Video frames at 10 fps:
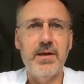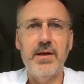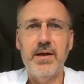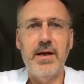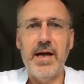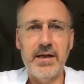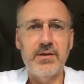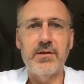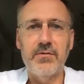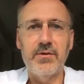and it's
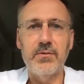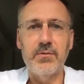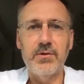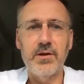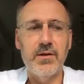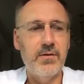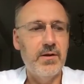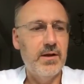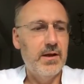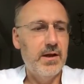difficult. So
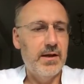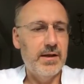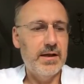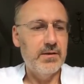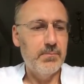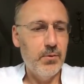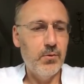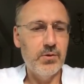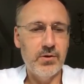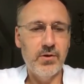I think it's
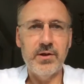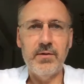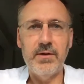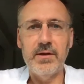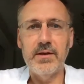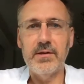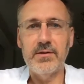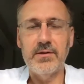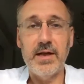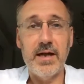important not only that there's a
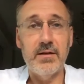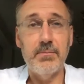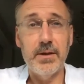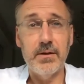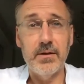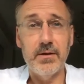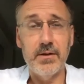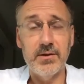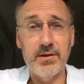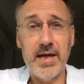standard, but that the
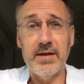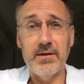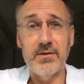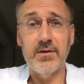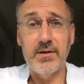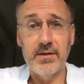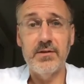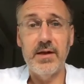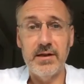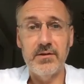standards that
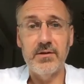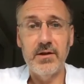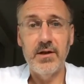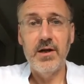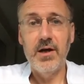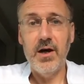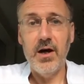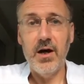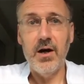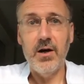exist
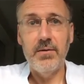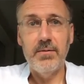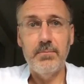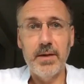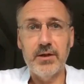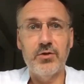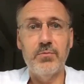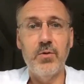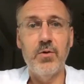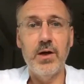are much
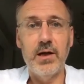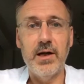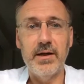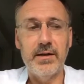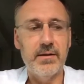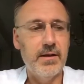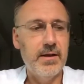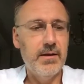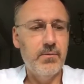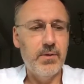more aligned.
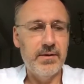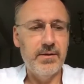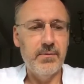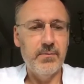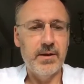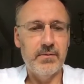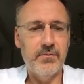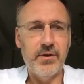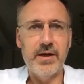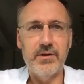One
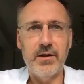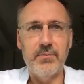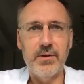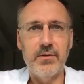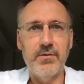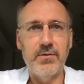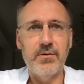phrase I would use